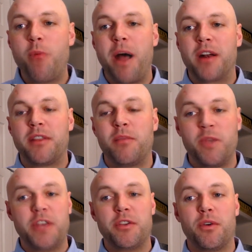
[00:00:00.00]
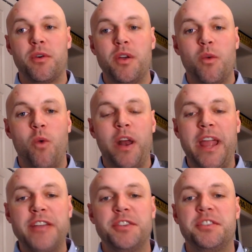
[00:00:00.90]
You know better than we
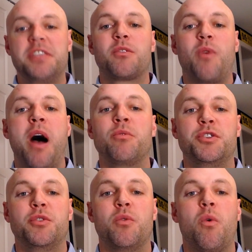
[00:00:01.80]
do what agencies